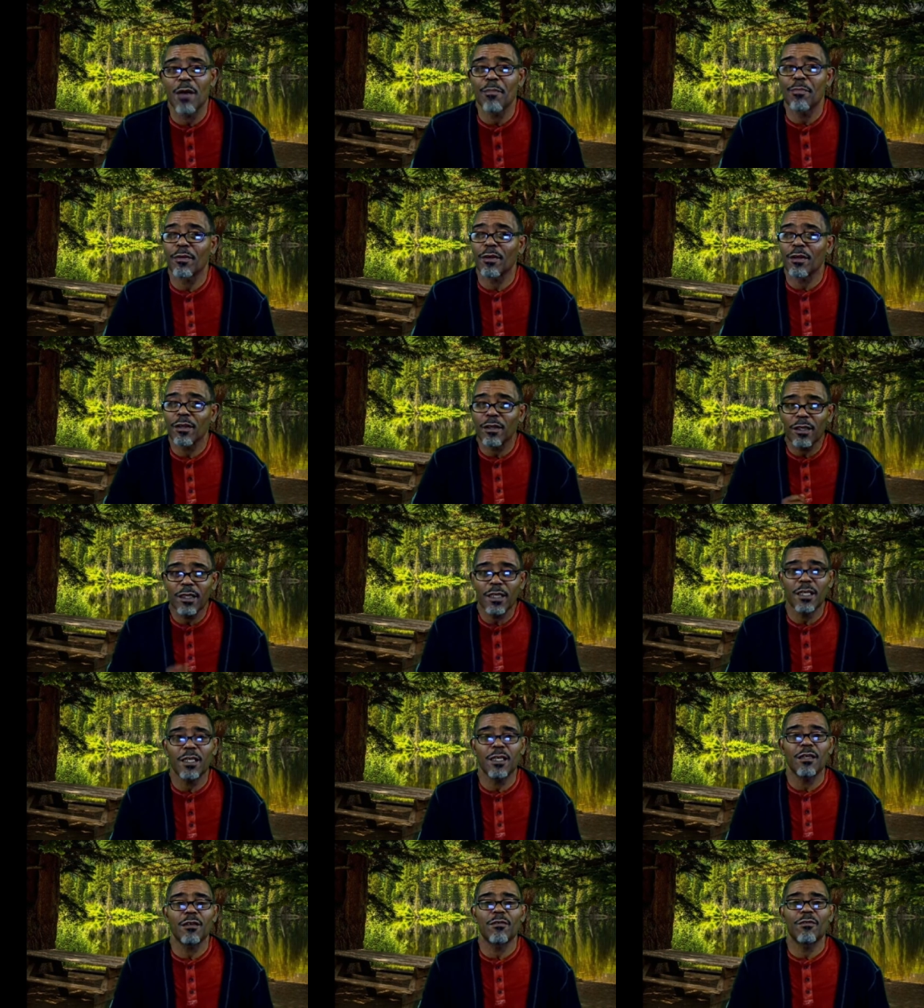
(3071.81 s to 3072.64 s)
I
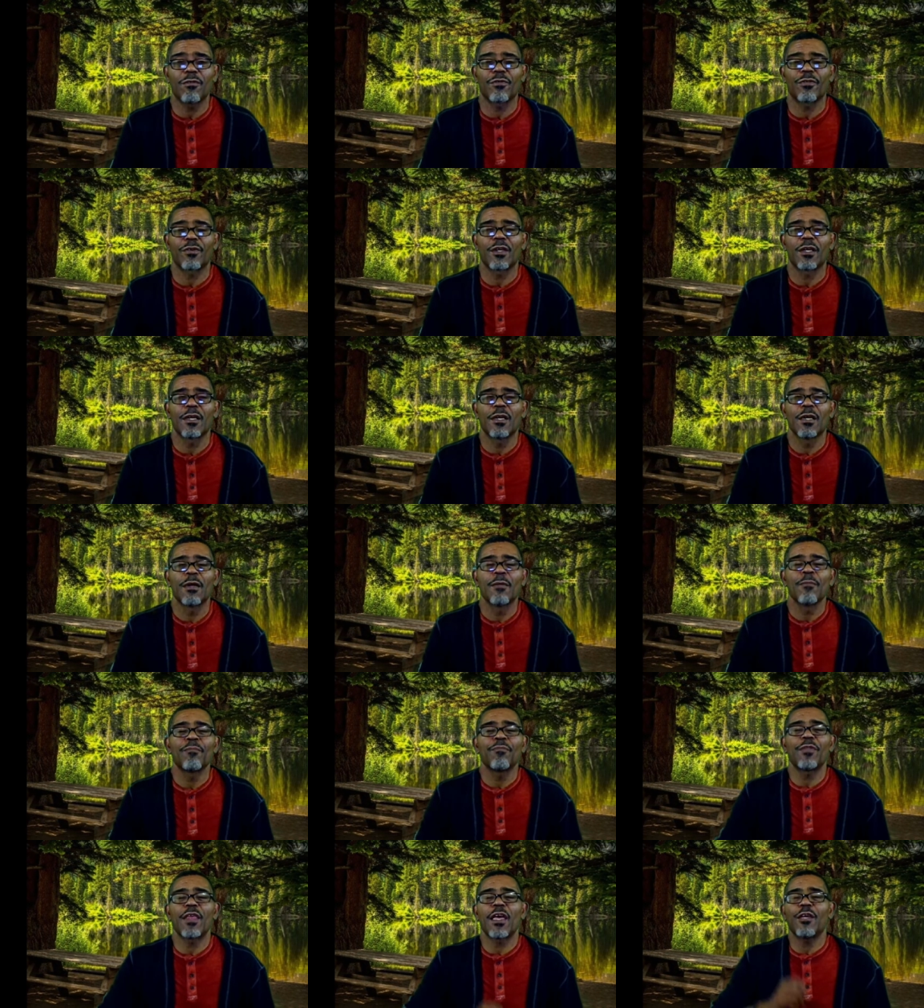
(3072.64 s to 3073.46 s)
believe
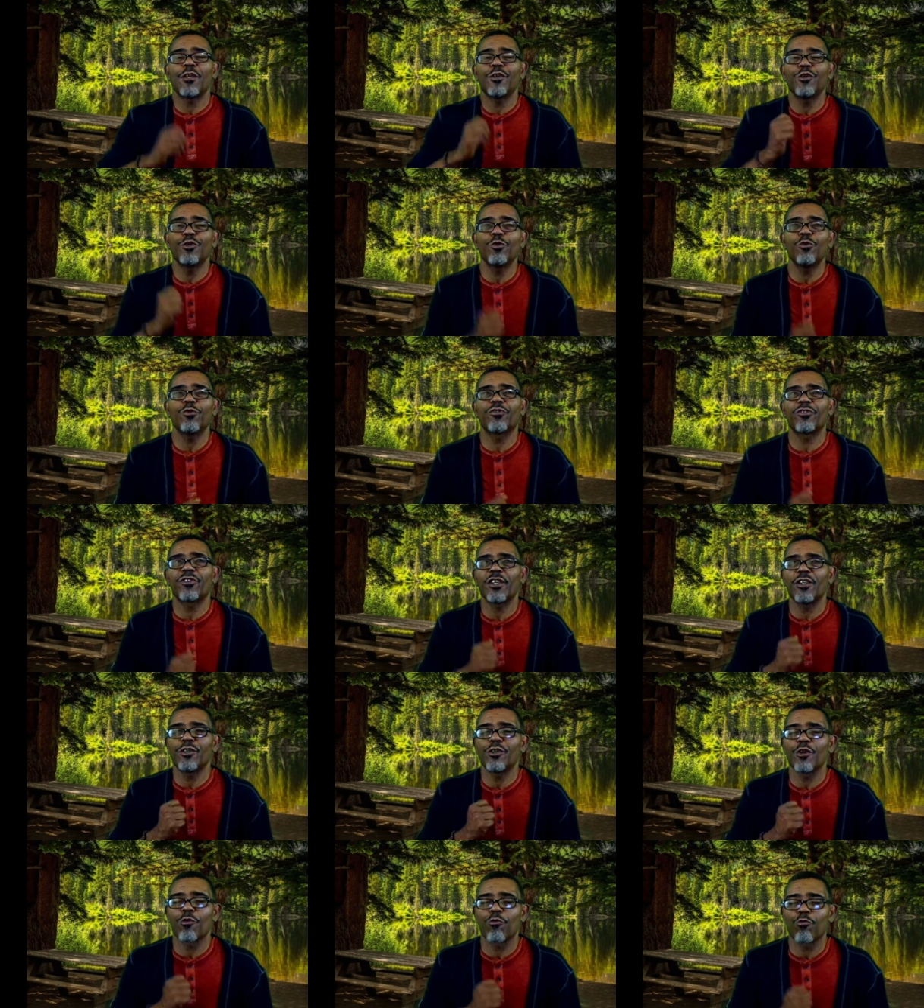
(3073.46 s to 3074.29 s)
that you
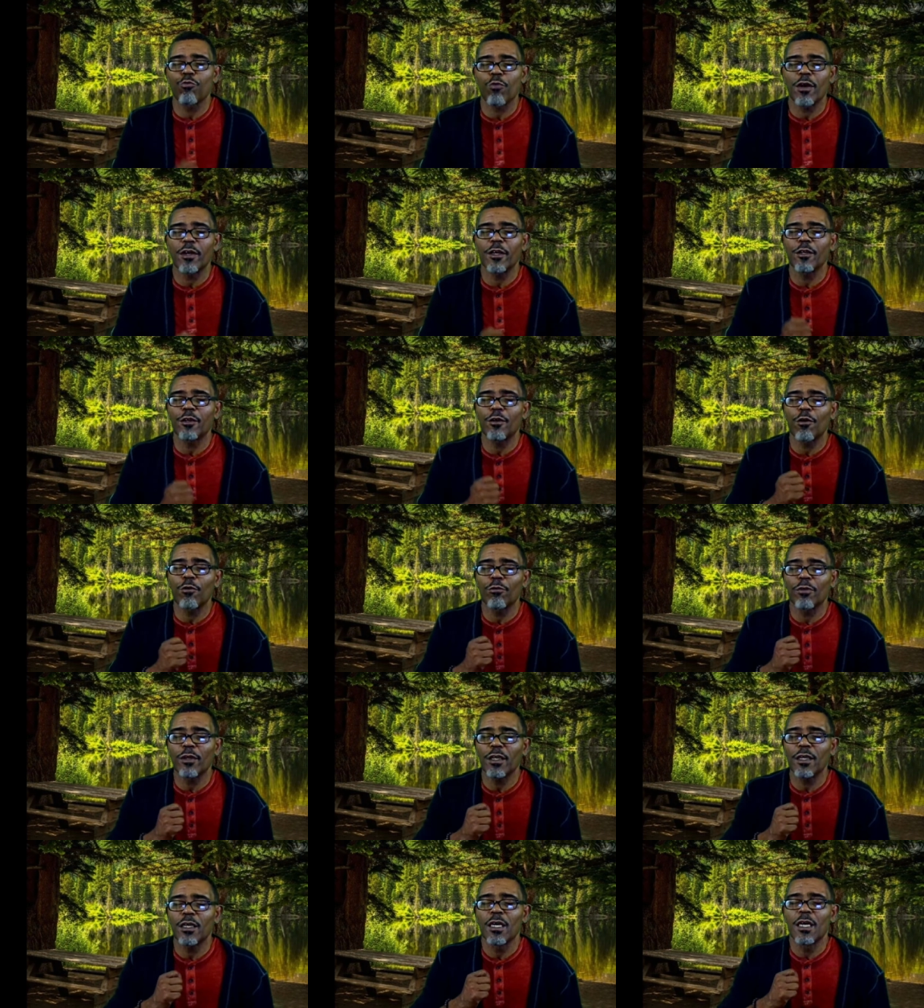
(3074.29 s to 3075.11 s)
sent your one and
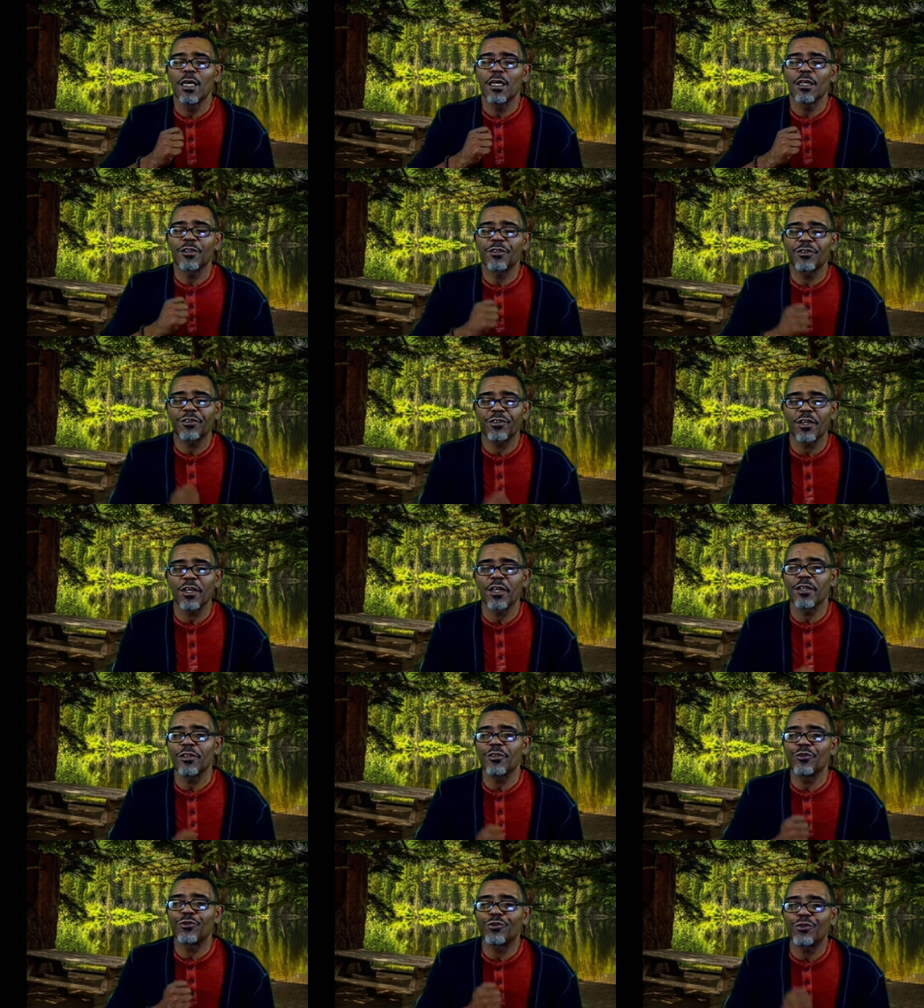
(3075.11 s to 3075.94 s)
only Son,